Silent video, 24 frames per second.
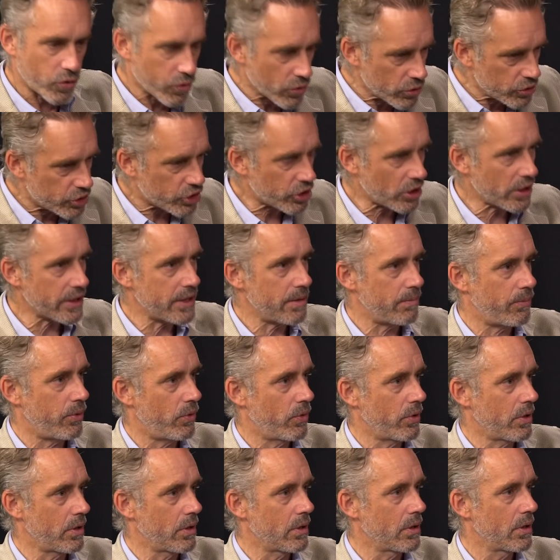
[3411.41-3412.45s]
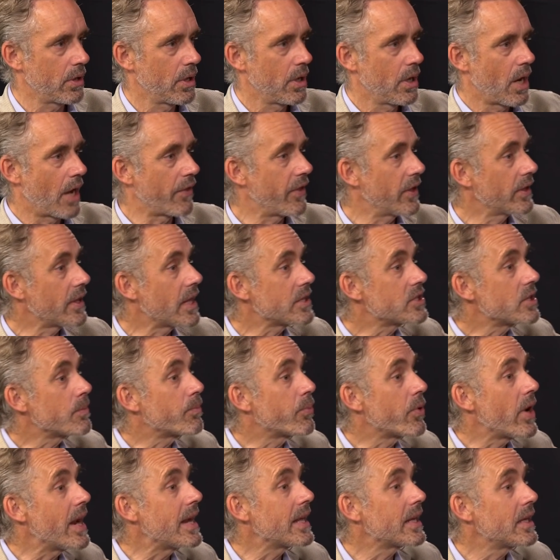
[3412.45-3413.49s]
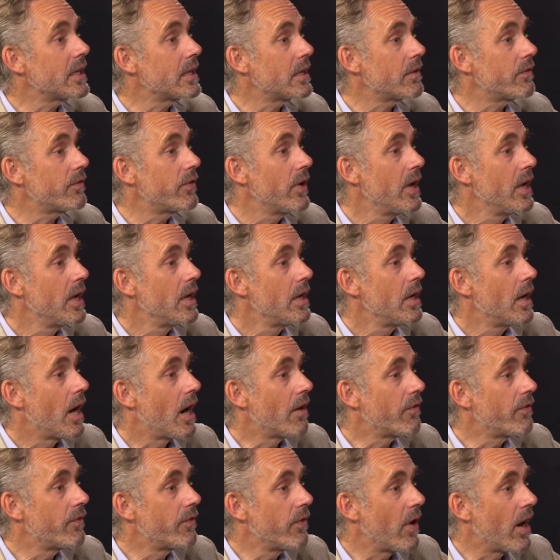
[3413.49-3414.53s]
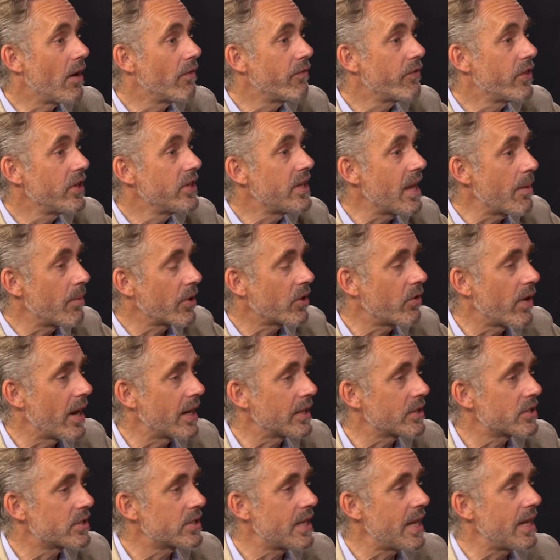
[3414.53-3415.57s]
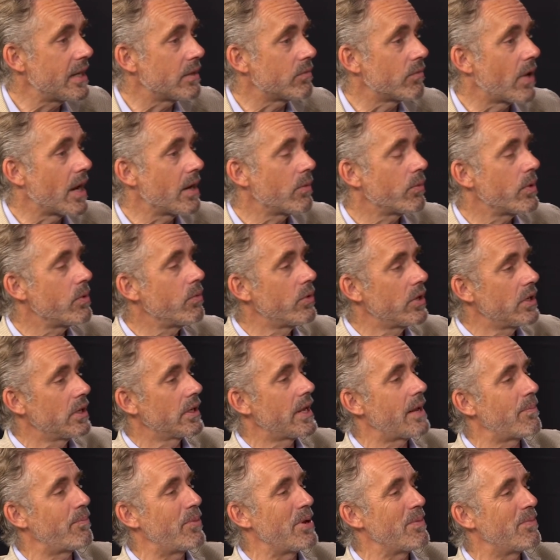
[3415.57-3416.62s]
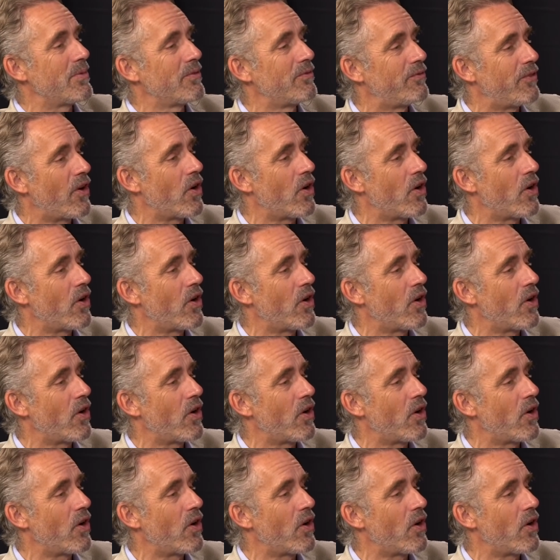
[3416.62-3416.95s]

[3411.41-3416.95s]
crucially important. I think that's a predicate of, of, of the democratic state, right? We wouldn't let people